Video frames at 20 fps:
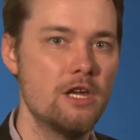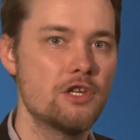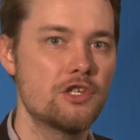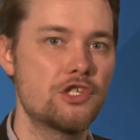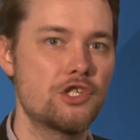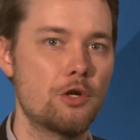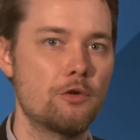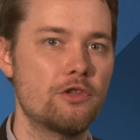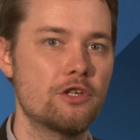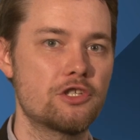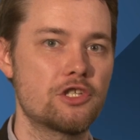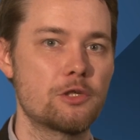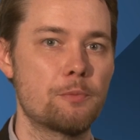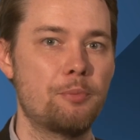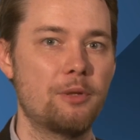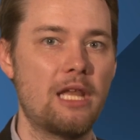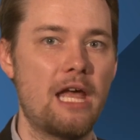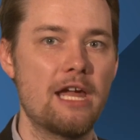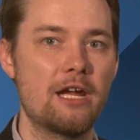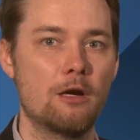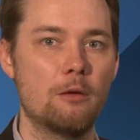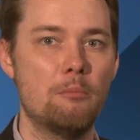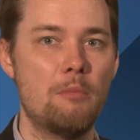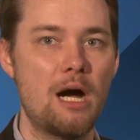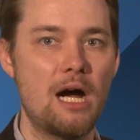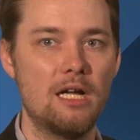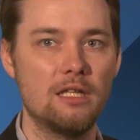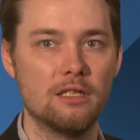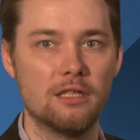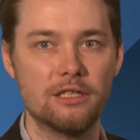So the supplier
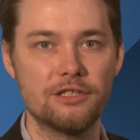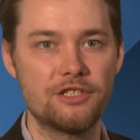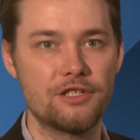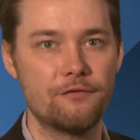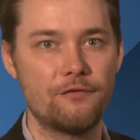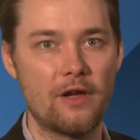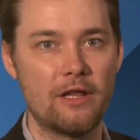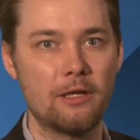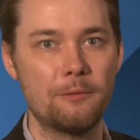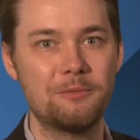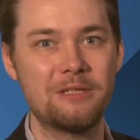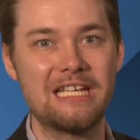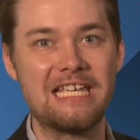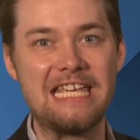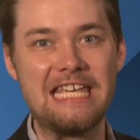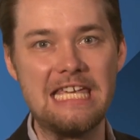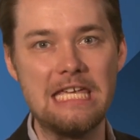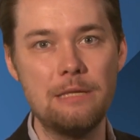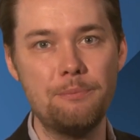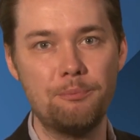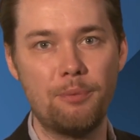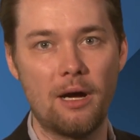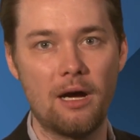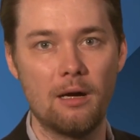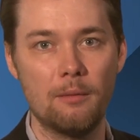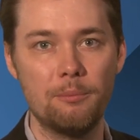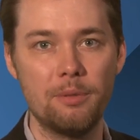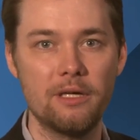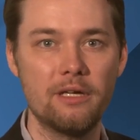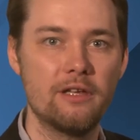Mahle developed a heat
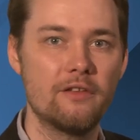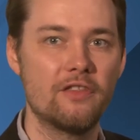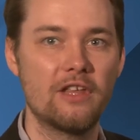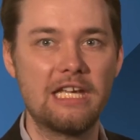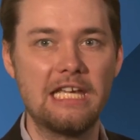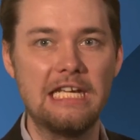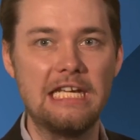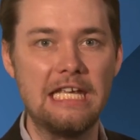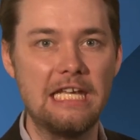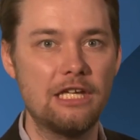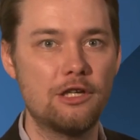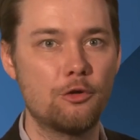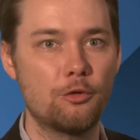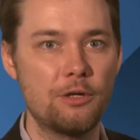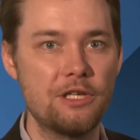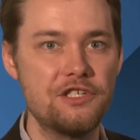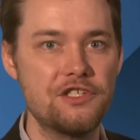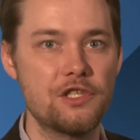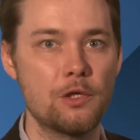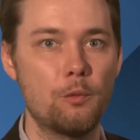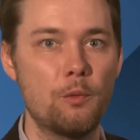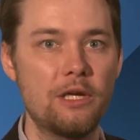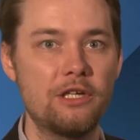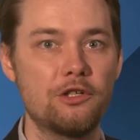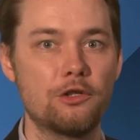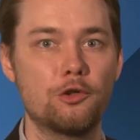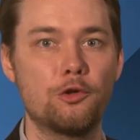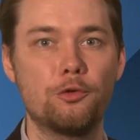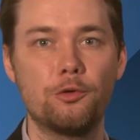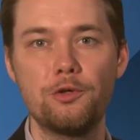pump that can increase the
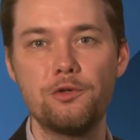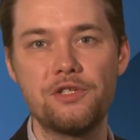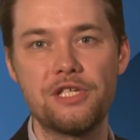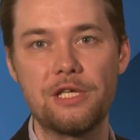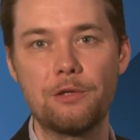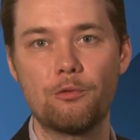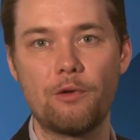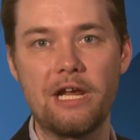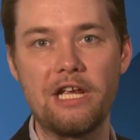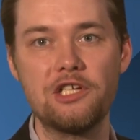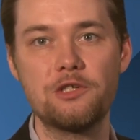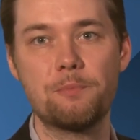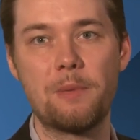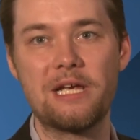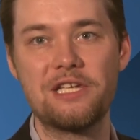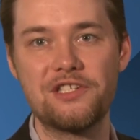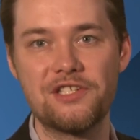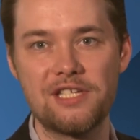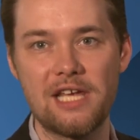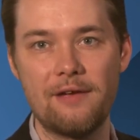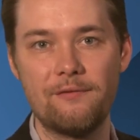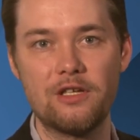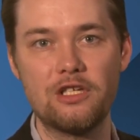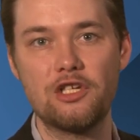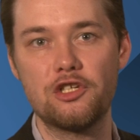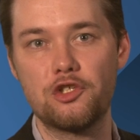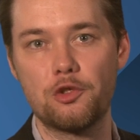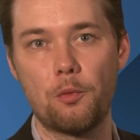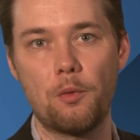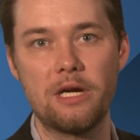winter cruising range by
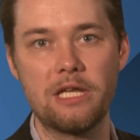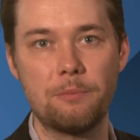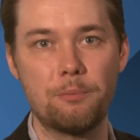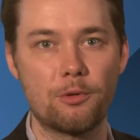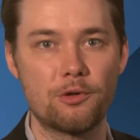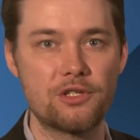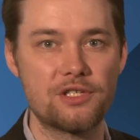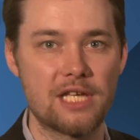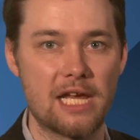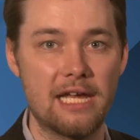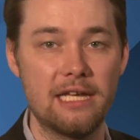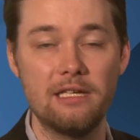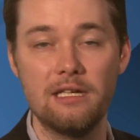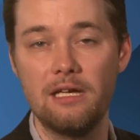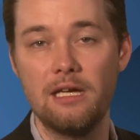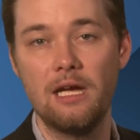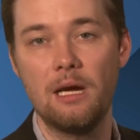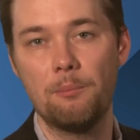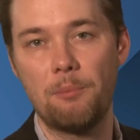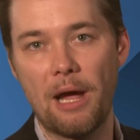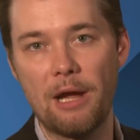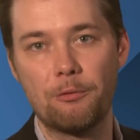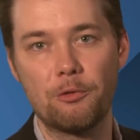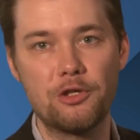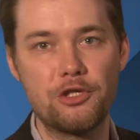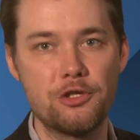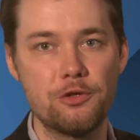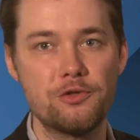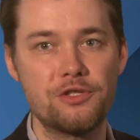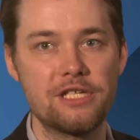7% to 20% by
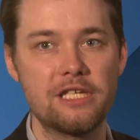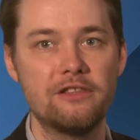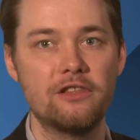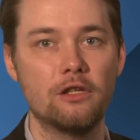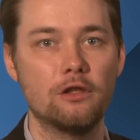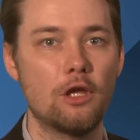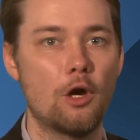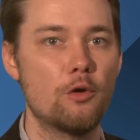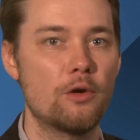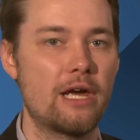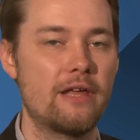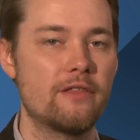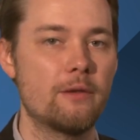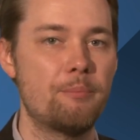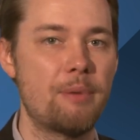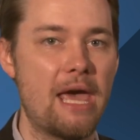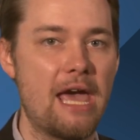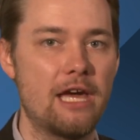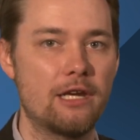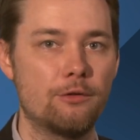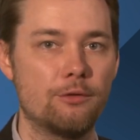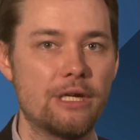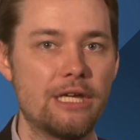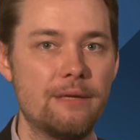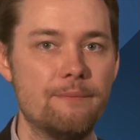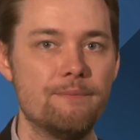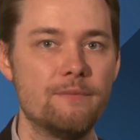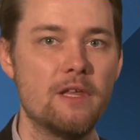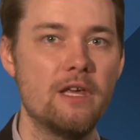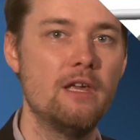reducing the load on the
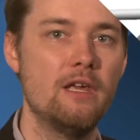battery.